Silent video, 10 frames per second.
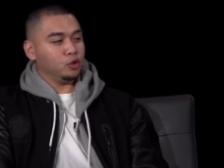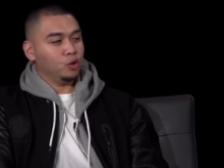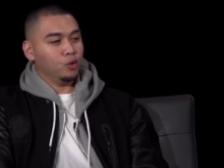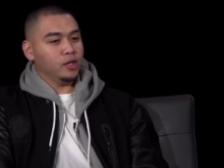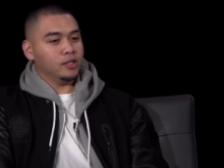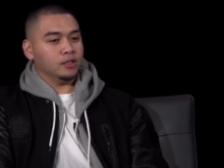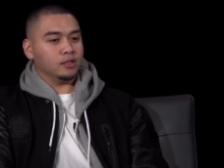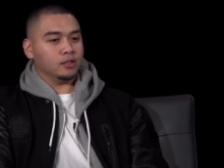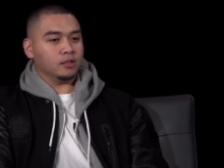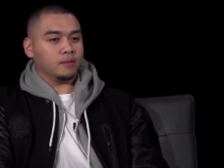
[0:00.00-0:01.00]
too
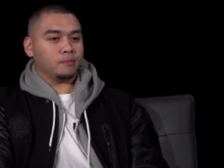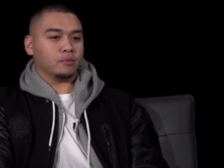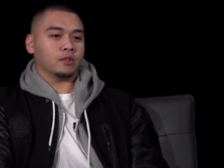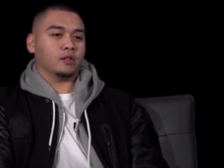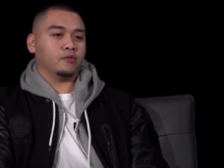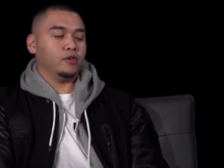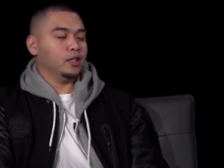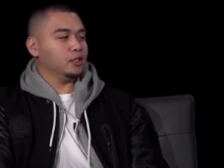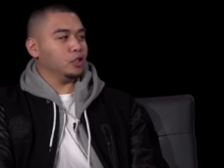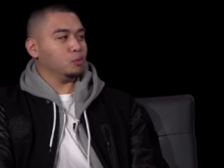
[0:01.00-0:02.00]
is
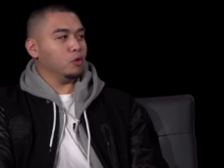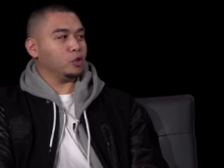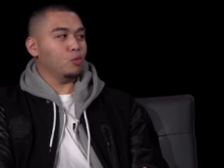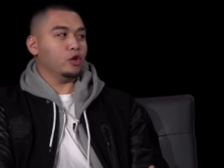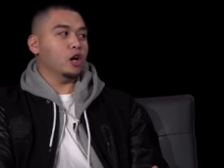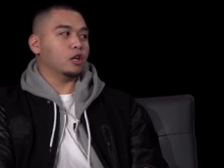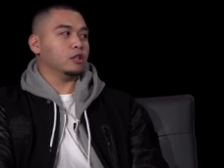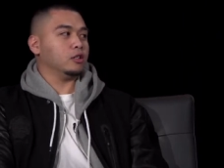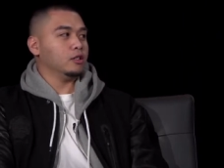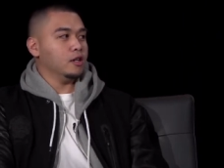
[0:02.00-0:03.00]
Philly's just much more
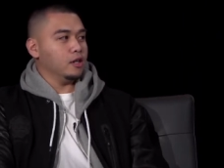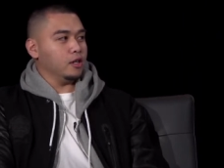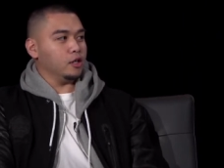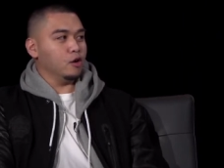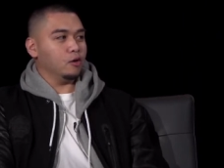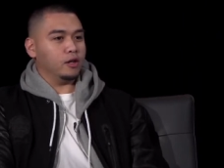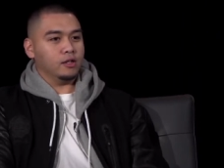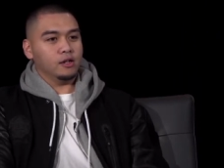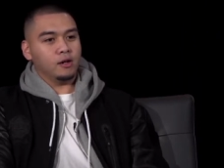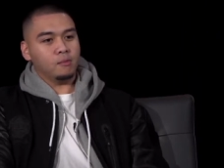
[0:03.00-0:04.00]
younger. Mm-hmm. You know,
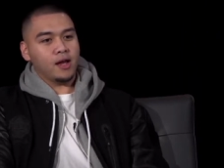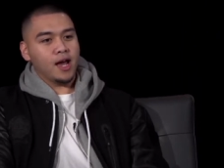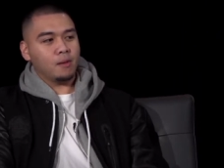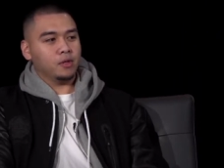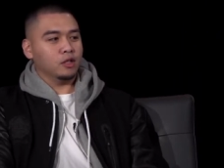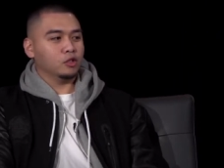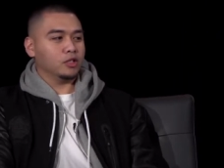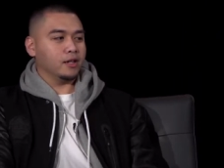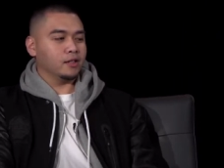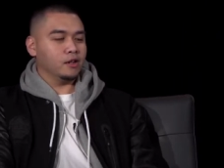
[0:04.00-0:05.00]
and uh, Miami
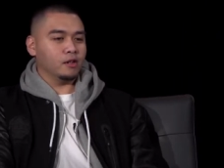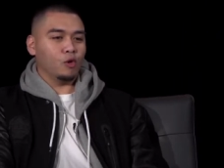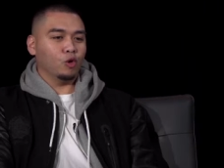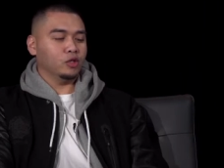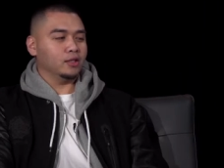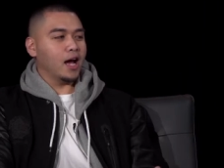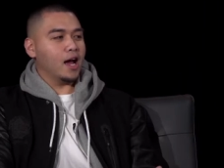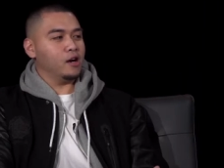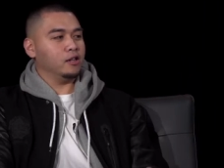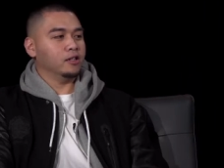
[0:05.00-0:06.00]
looks like they're old and
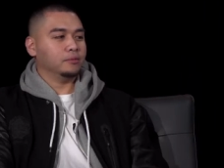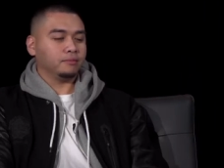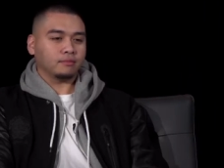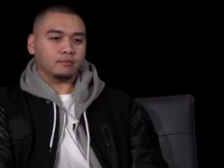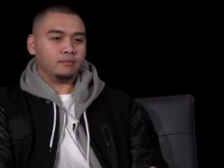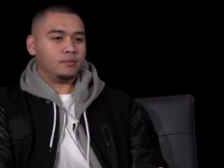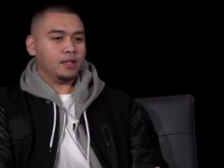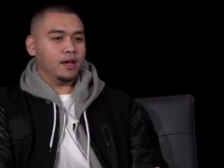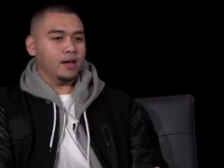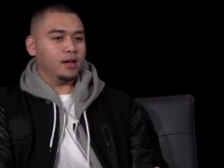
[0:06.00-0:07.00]
tired, mm-hmm.
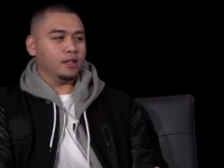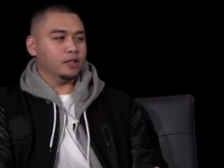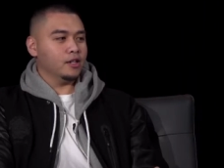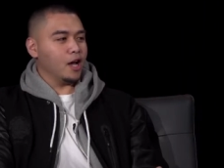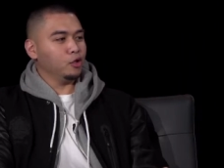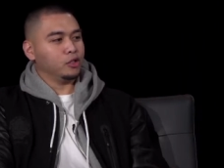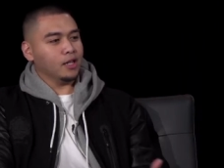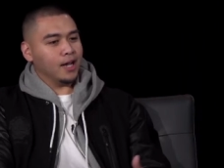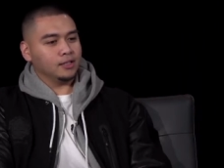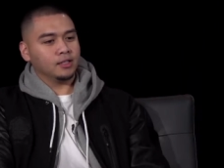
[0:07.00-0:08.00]
and they're not
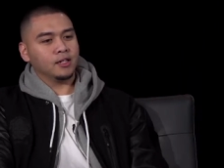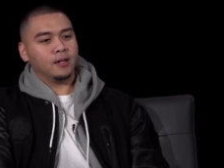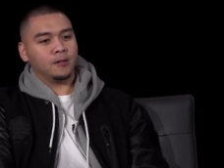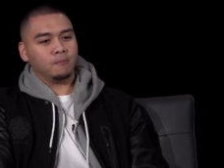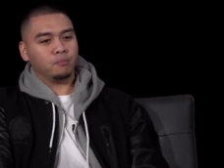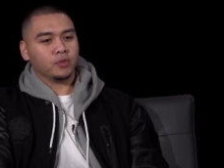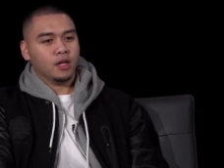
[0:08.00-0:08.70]
utilizing um,